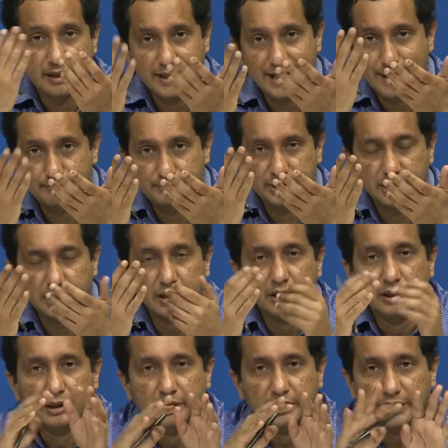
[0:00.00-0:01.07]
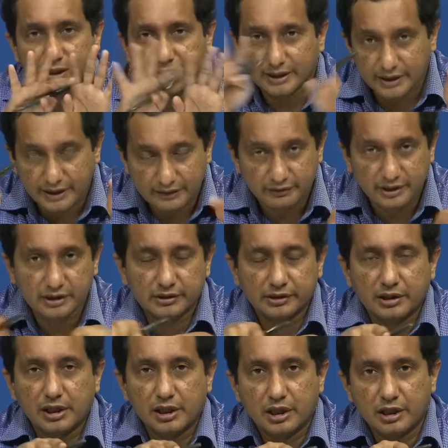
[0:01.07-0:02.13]
depth in a given
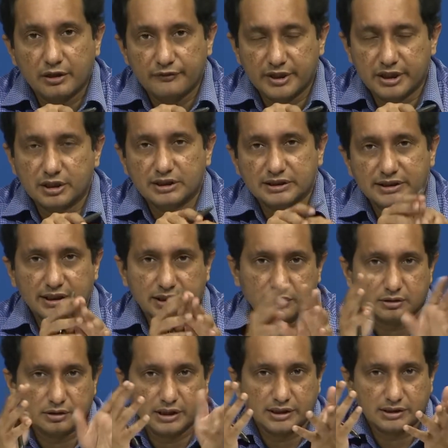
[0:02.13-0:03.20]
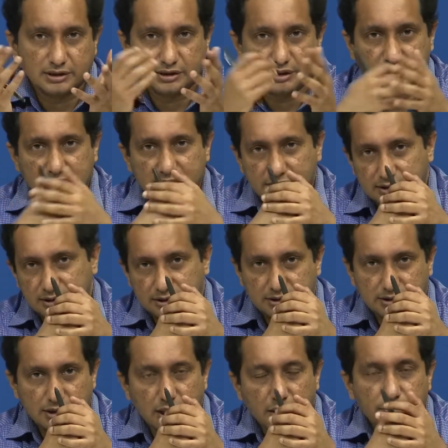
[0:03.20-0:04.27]
uh, visual scene. So that's that's
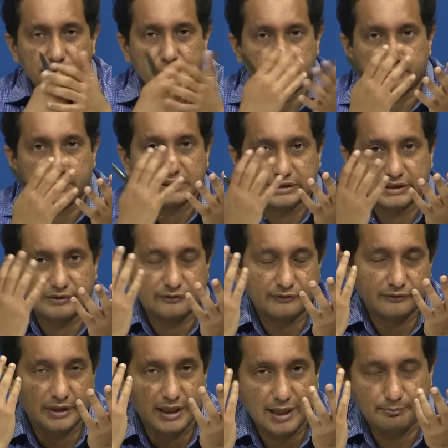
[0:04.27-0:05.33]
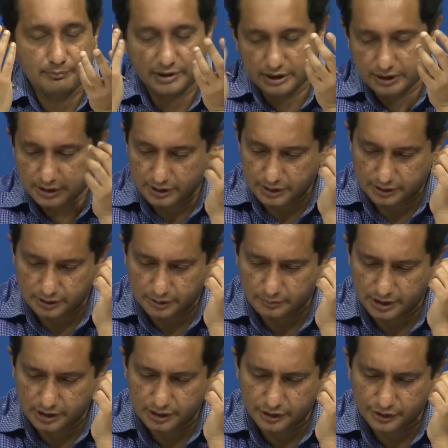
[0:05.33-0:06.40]
how you perceive depth in it.
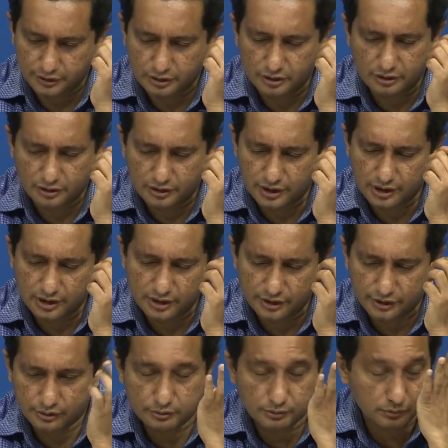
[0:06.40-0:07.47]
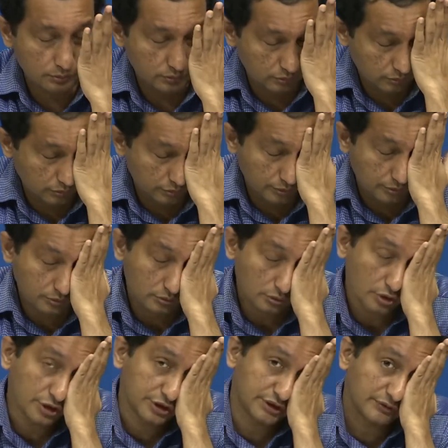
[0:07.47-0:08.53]
But uh, you know, uh, you you
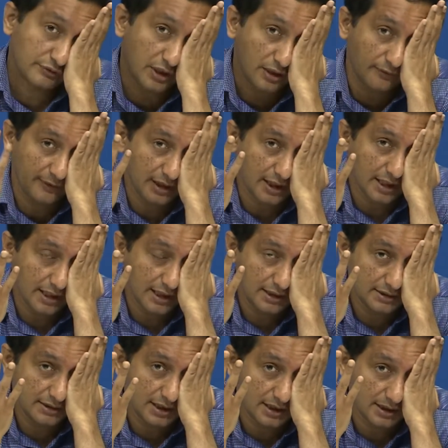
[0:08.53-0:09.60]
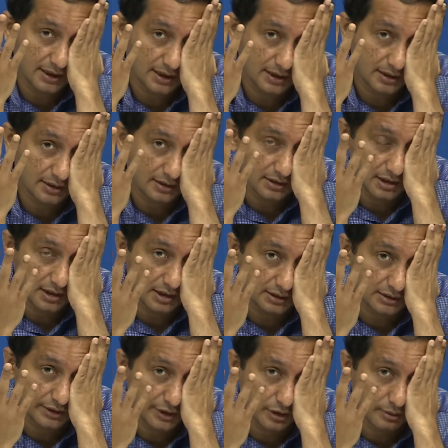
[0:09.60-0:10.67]
close one of your eyes and then uh,
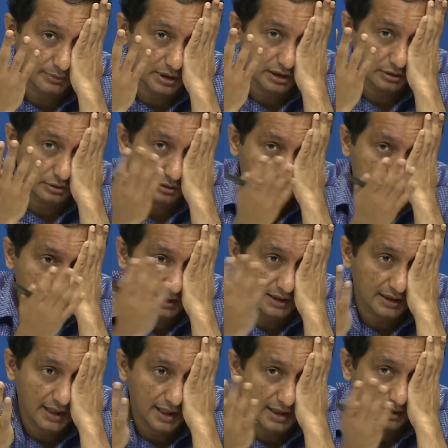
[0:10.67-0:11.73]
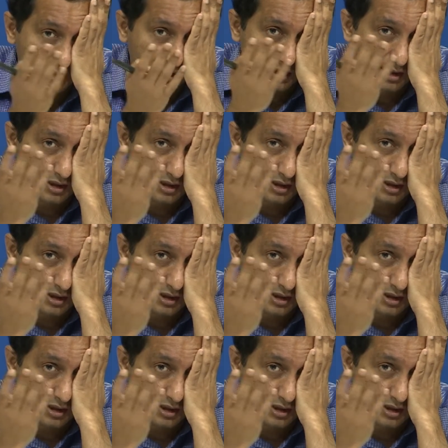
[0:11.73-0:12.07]
see objects. You still can